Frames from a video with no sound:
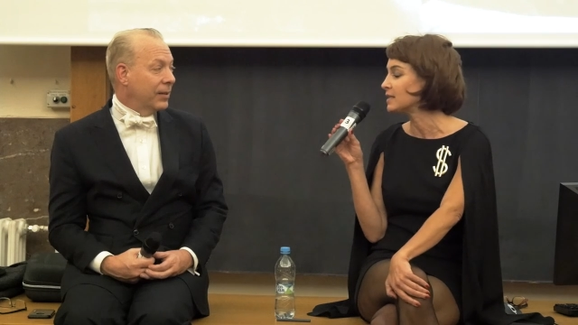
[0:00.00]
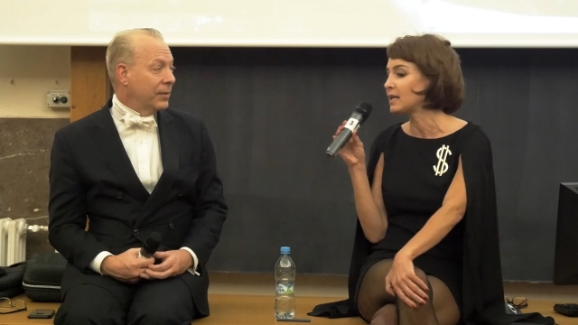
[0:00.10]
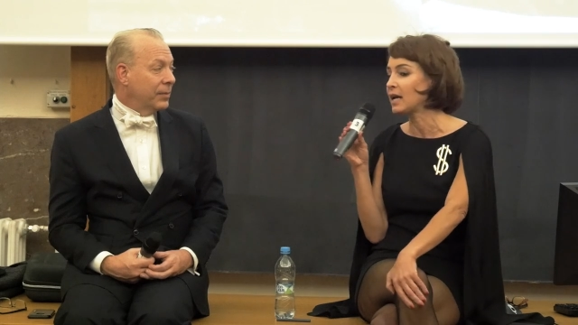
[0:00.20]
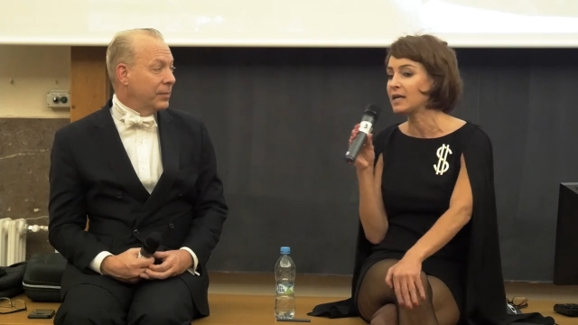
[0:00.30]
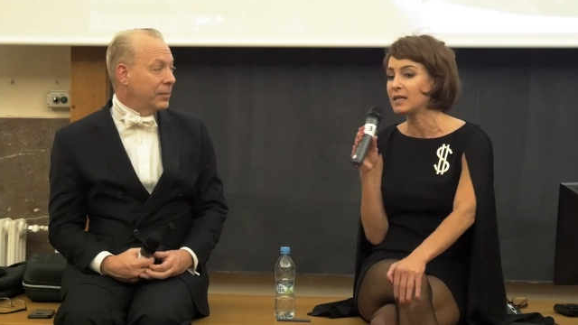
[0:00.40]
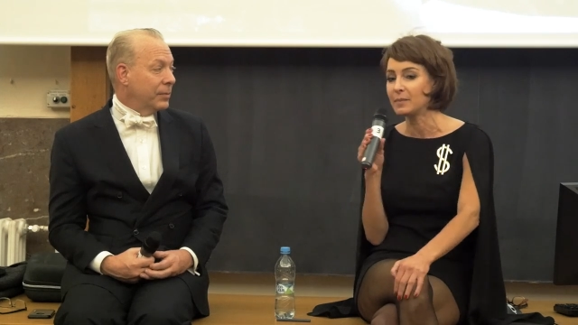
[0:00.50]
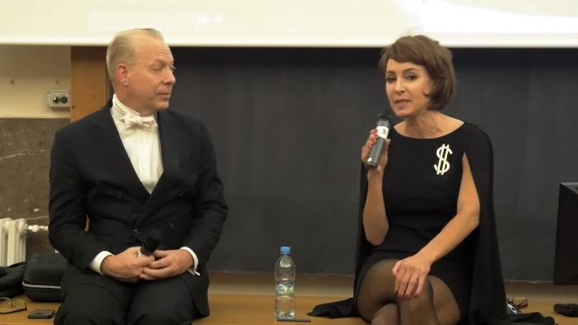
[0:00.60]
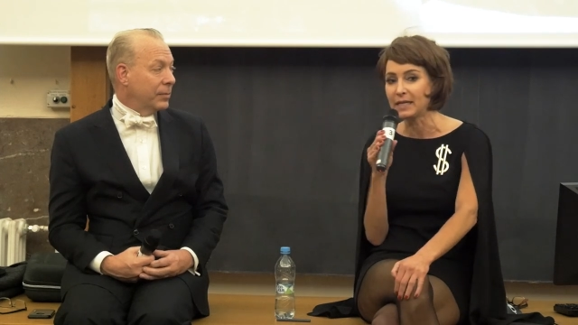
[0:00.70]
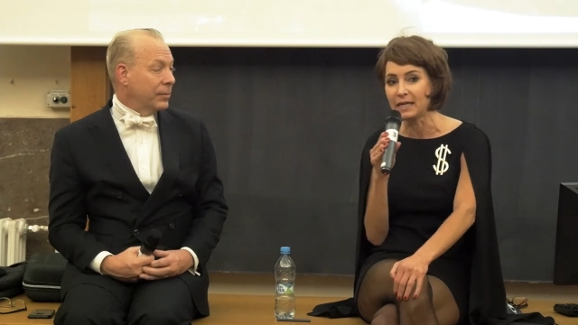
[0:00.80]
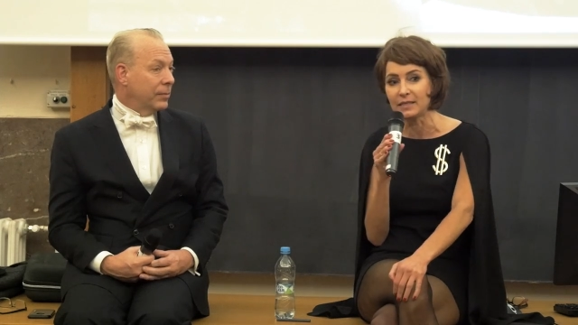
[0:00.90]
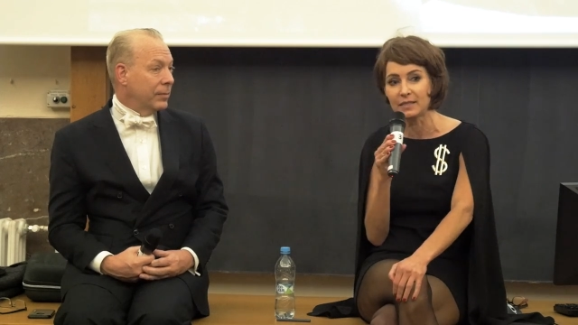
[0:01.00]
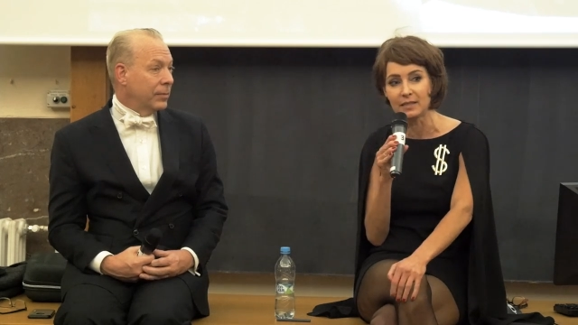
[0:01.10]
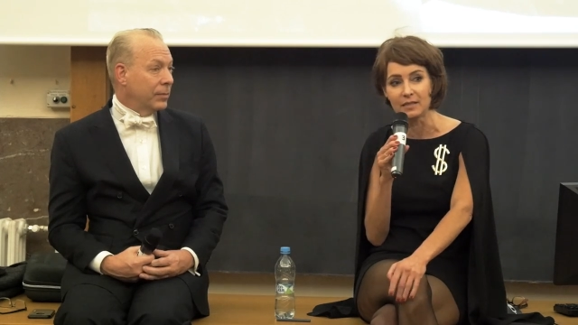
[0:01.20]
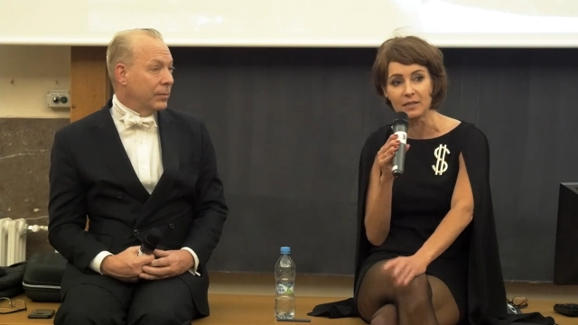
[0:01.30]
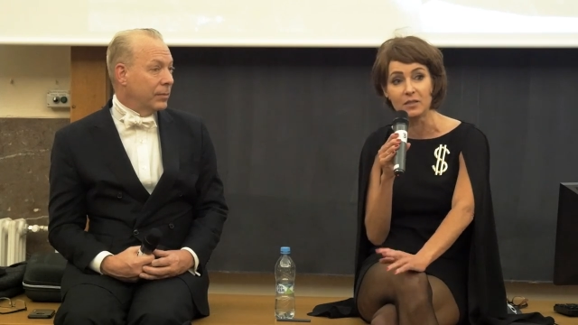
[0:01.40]
Speaker 1: that I am against
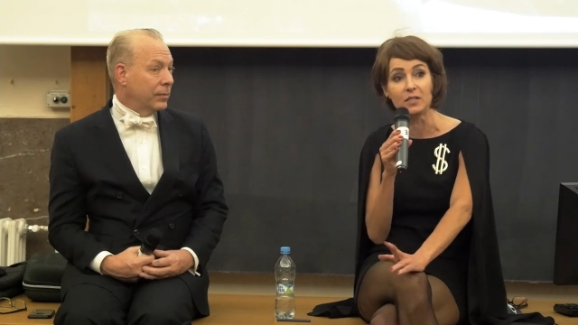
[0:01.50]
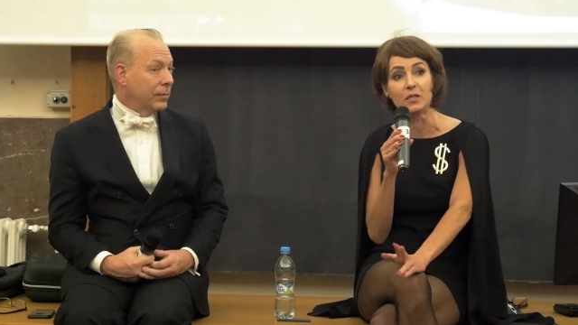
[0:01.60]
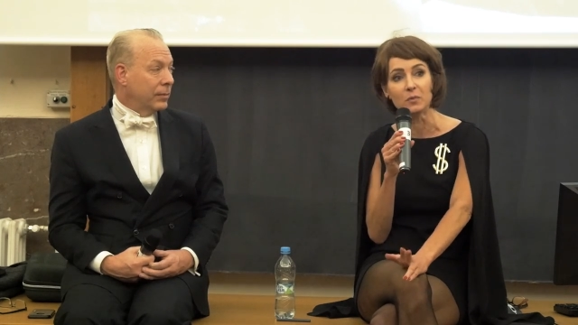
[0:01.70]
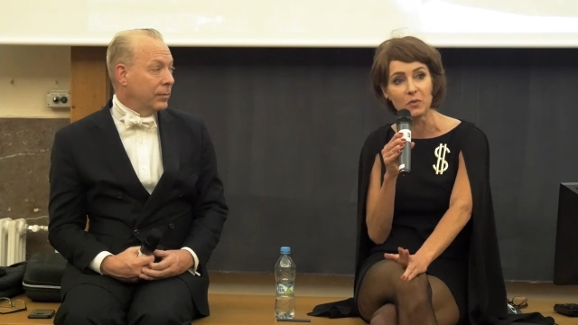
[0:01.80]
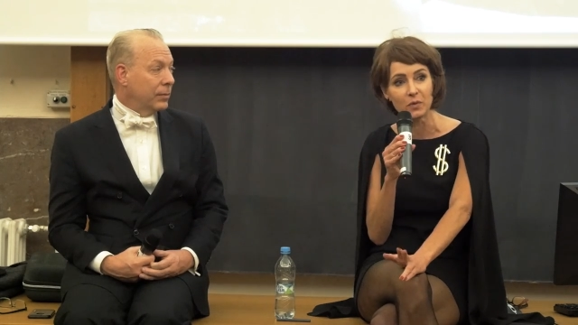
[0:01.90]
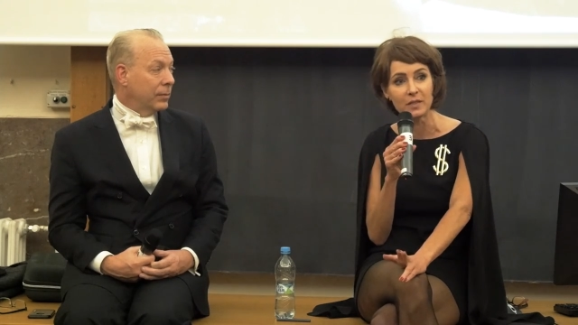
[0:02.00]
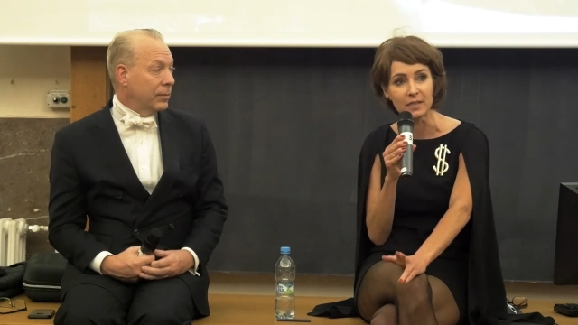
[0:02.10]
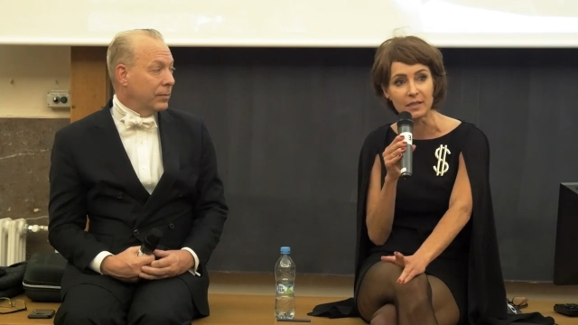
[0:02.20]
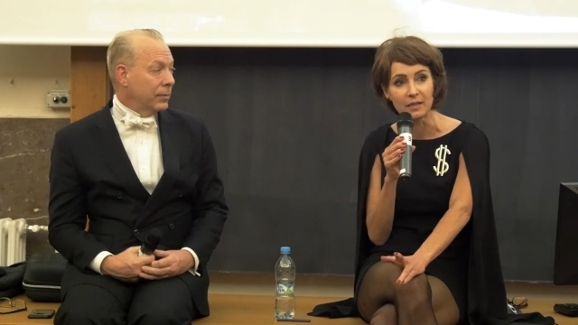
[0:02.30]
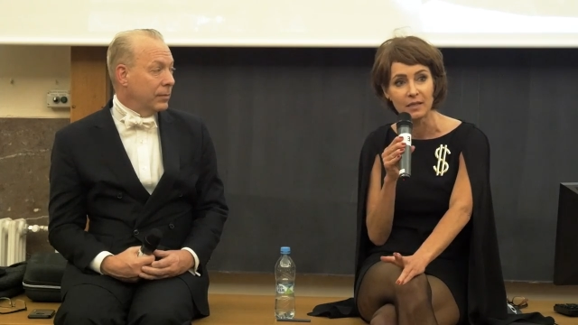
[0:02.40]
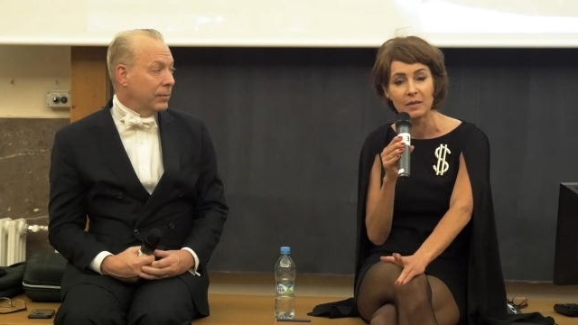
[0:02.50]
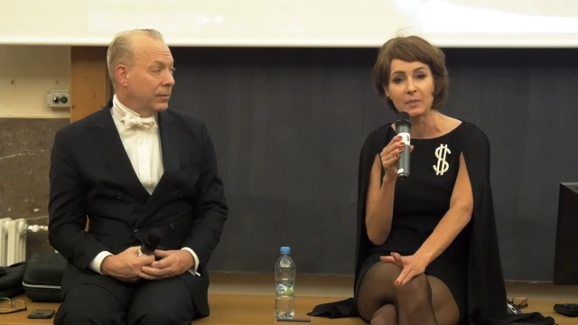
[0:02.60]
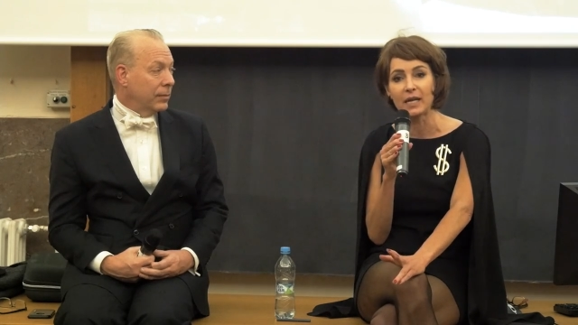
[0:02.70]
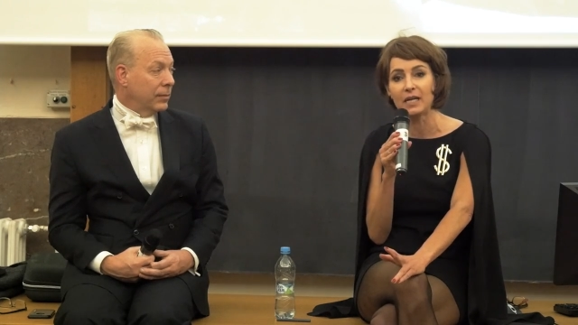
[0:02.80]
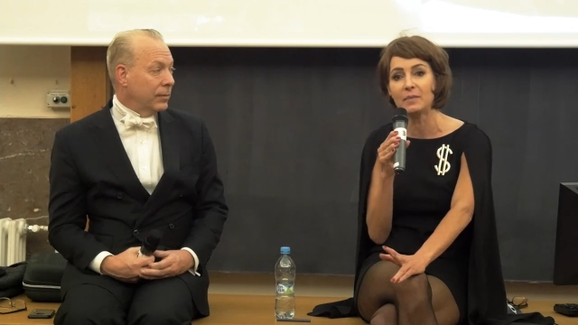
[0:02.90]
the community, but
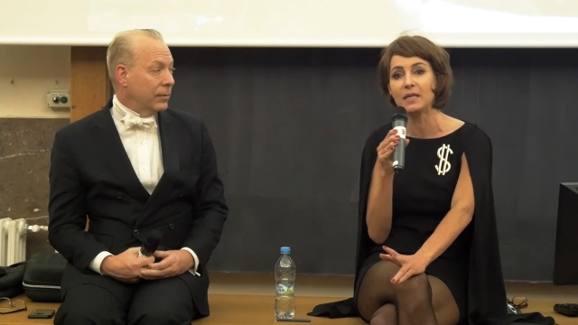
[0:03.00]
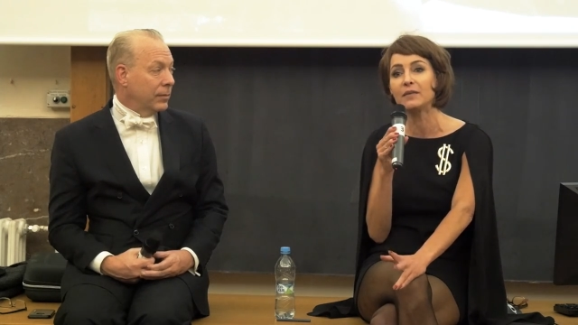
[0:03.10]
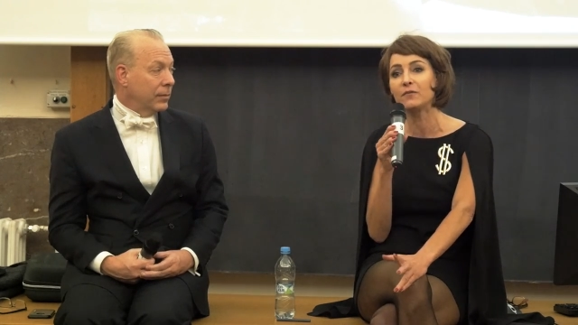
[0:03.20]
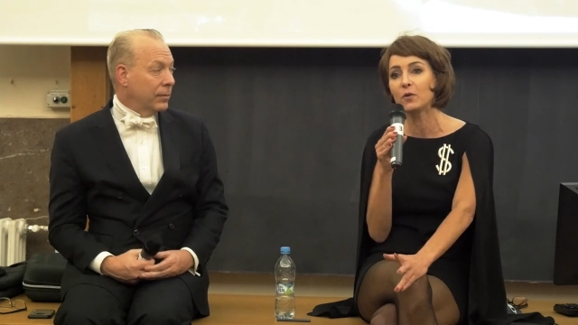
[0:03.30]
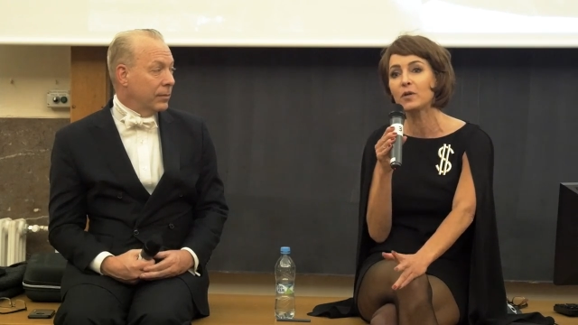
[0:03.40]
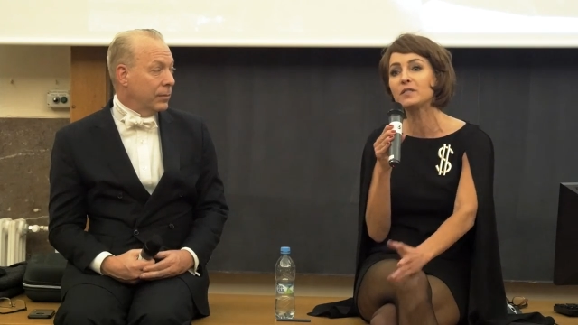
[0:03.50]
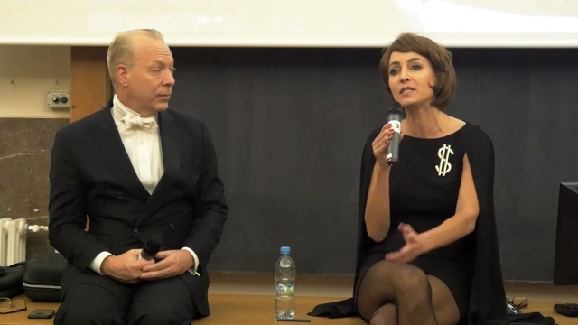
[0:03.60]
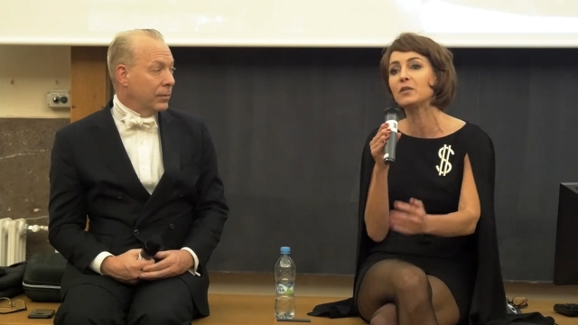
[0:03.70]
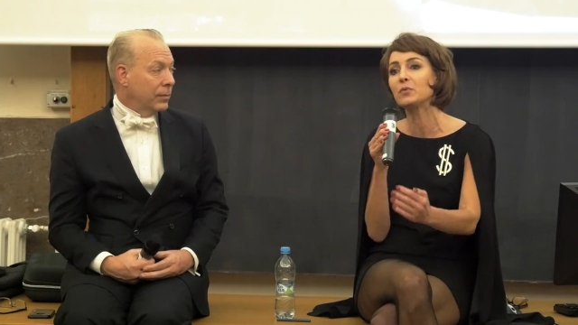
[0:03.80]
I am for the